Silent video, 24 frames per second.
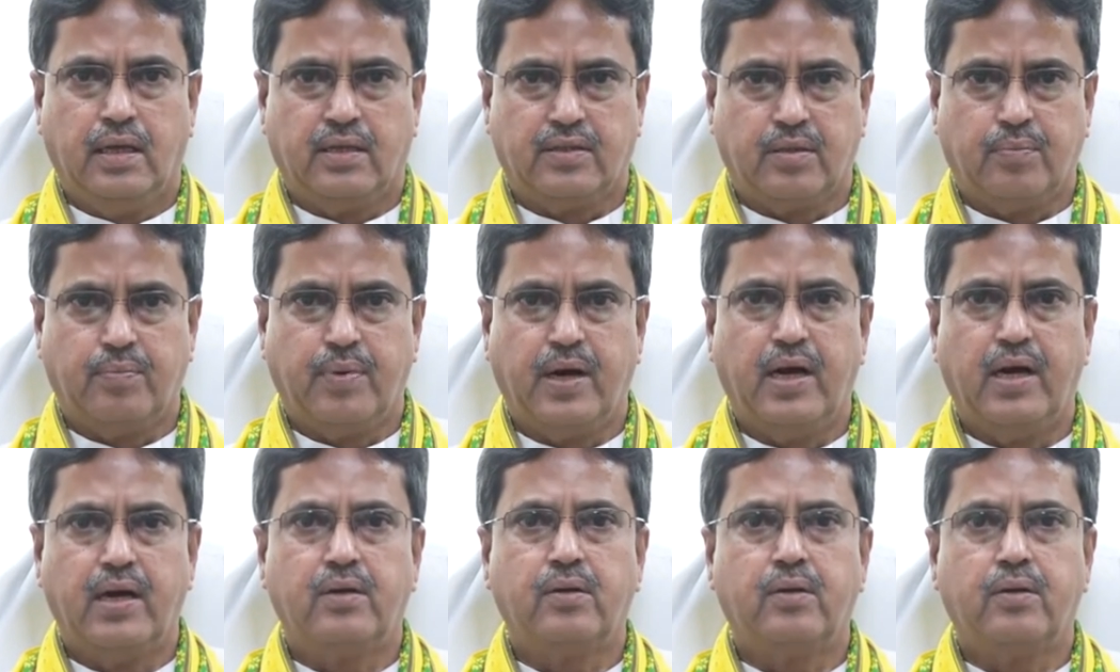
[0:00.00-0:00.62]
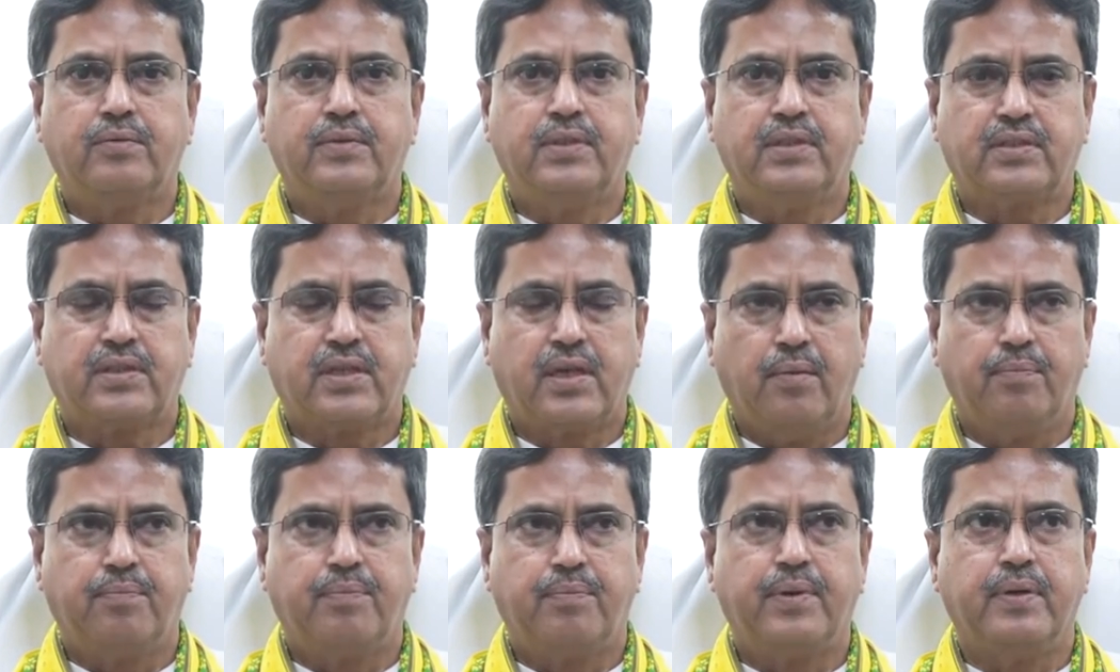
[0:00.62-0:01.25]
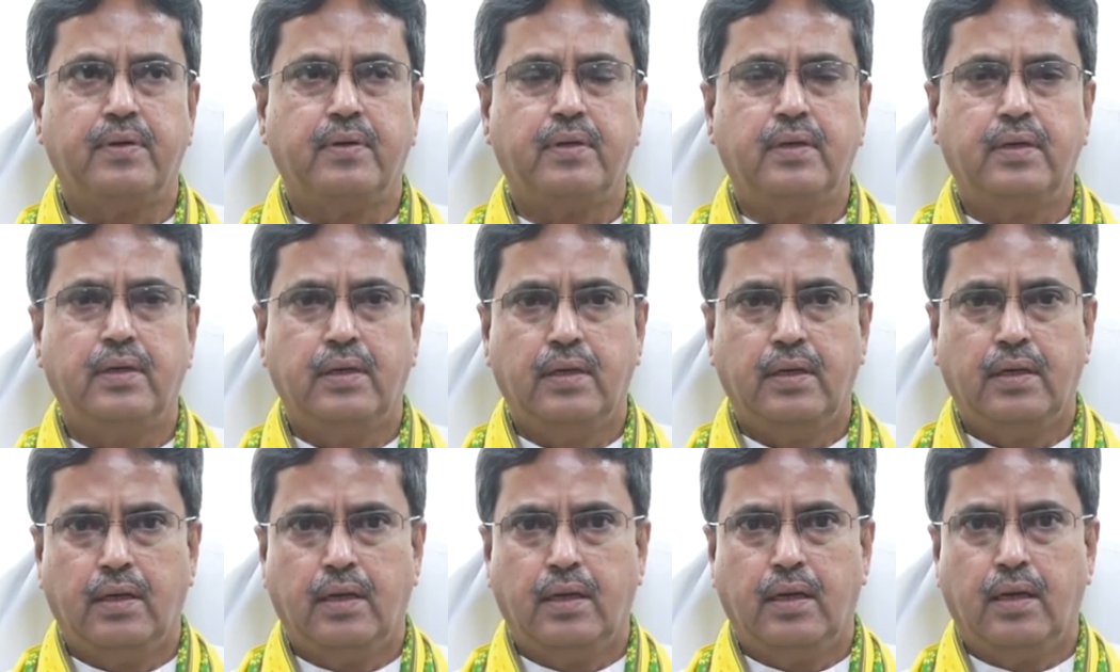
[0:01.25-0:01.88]
As a part of this campaign,
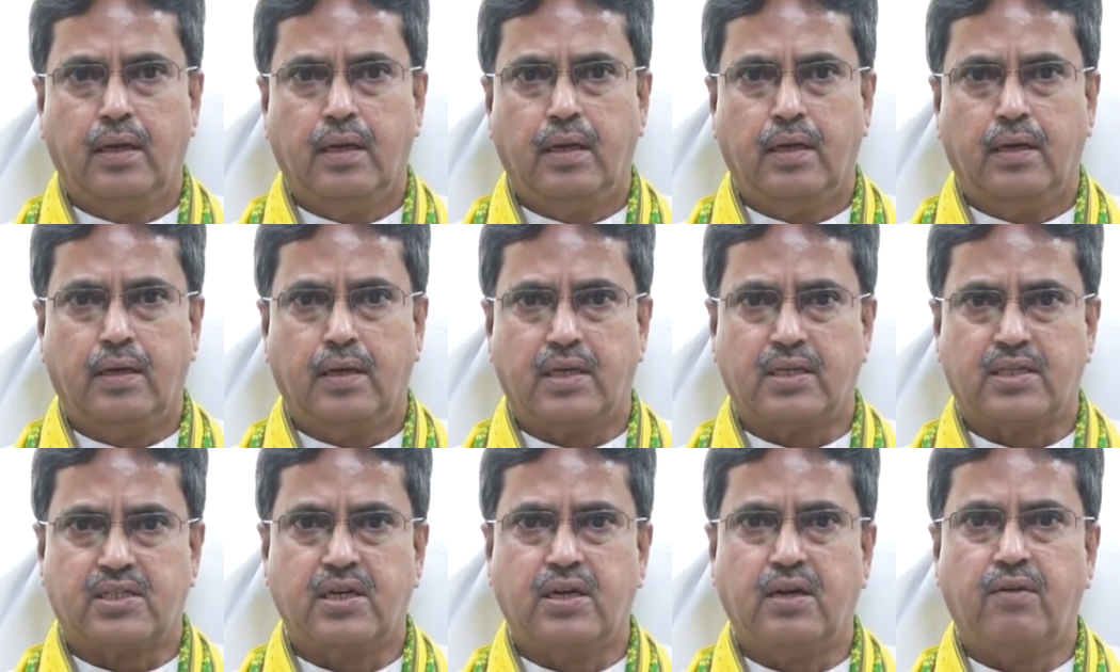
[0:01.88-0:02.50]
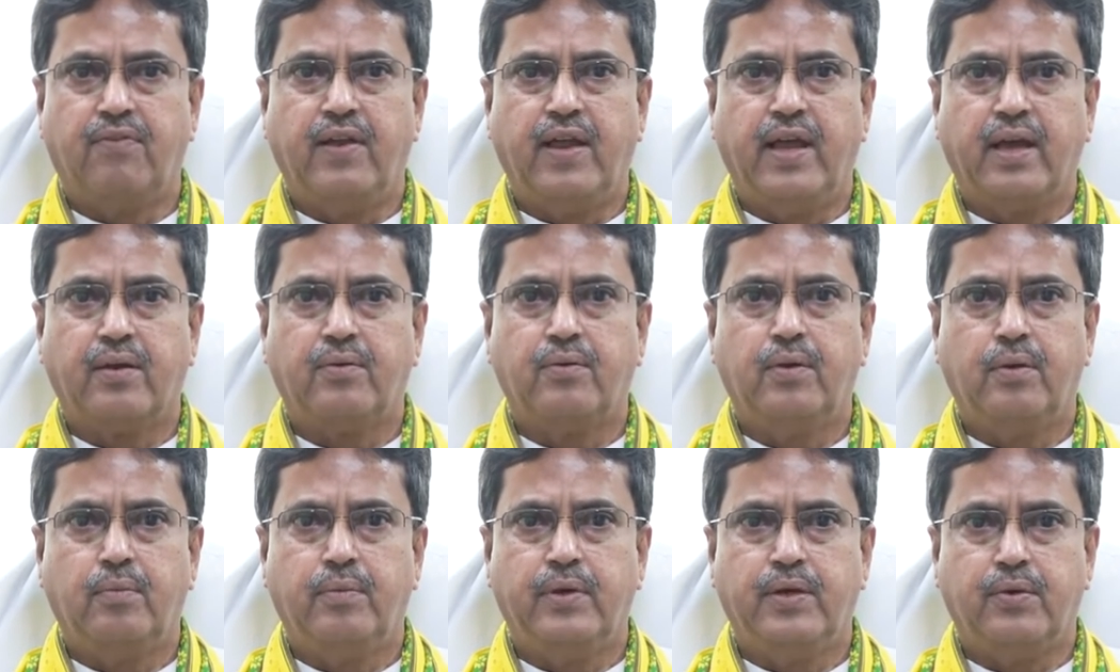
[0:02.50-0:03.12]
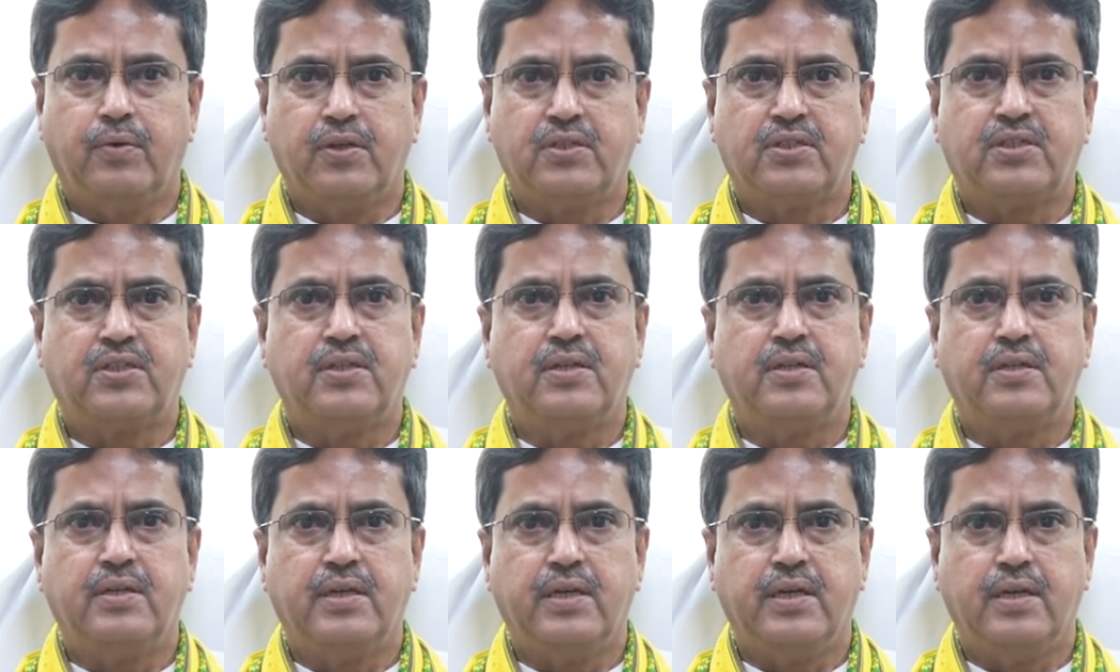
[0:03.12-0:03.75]
national flag will be
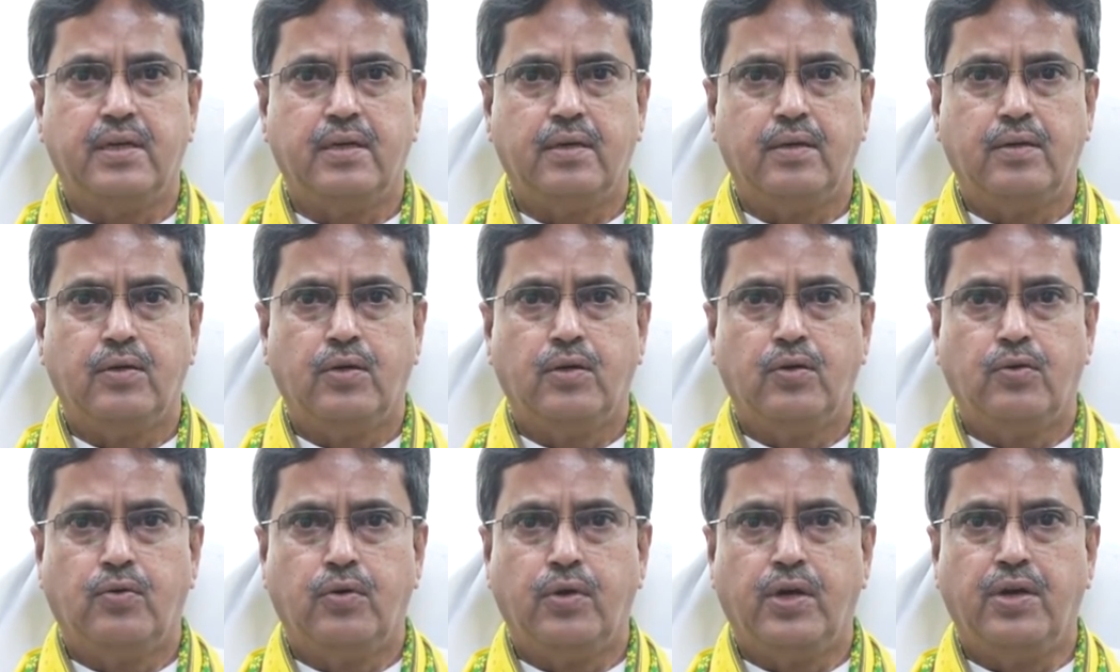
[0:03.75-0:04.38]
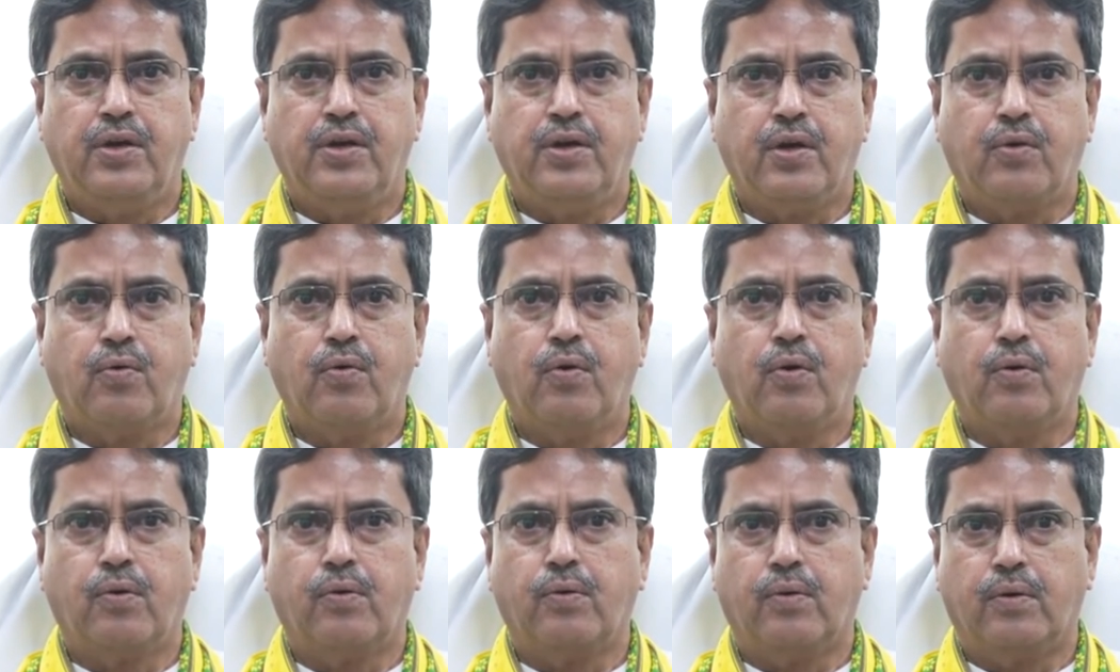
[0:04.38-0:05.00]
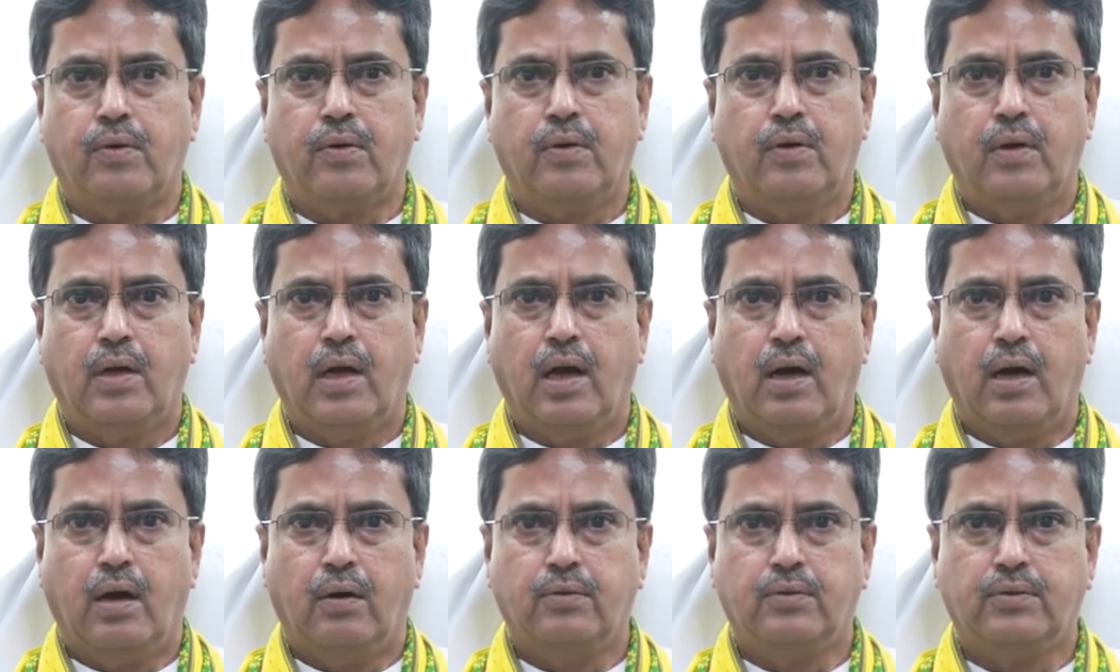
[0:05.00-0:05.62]
hoisted in 20 crore
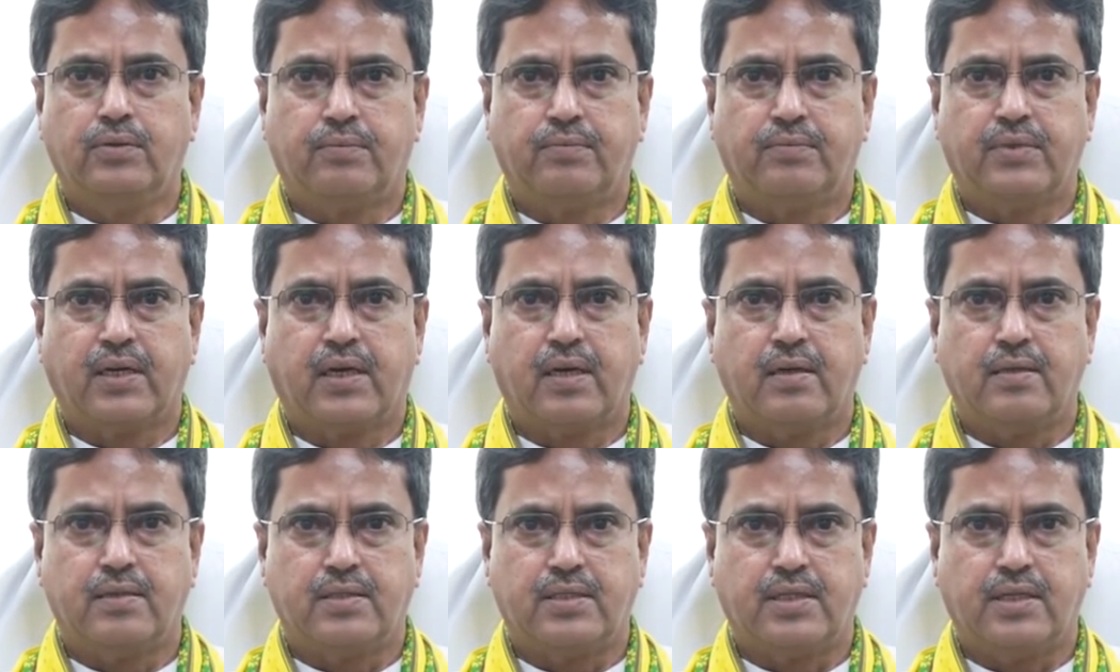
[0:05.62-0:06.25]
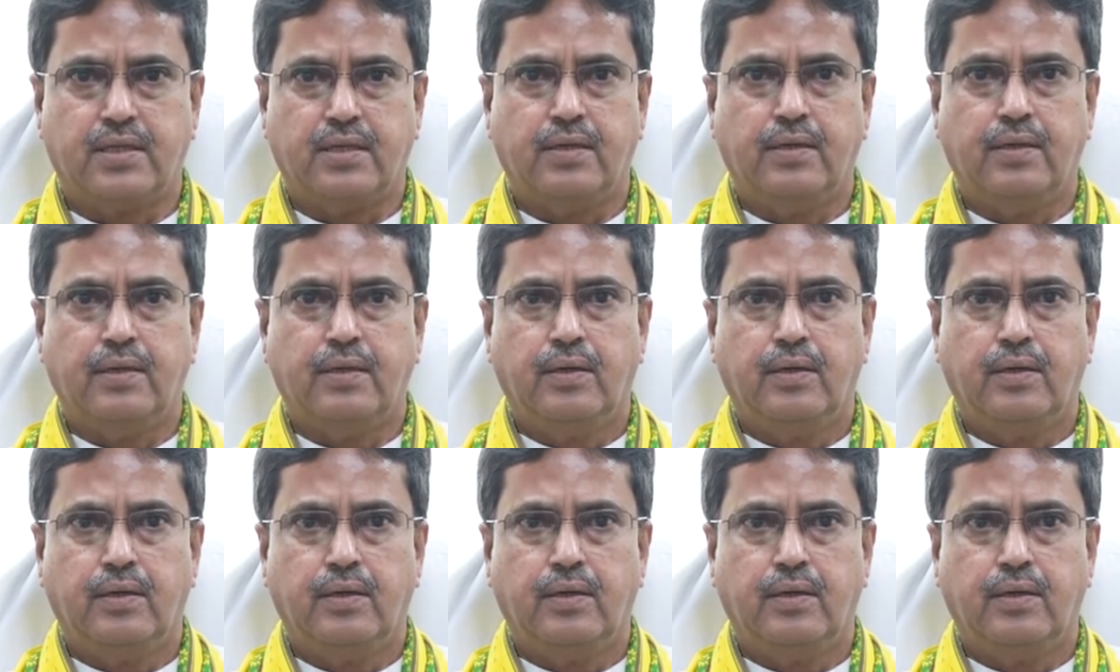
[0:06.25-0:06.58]
houses of the country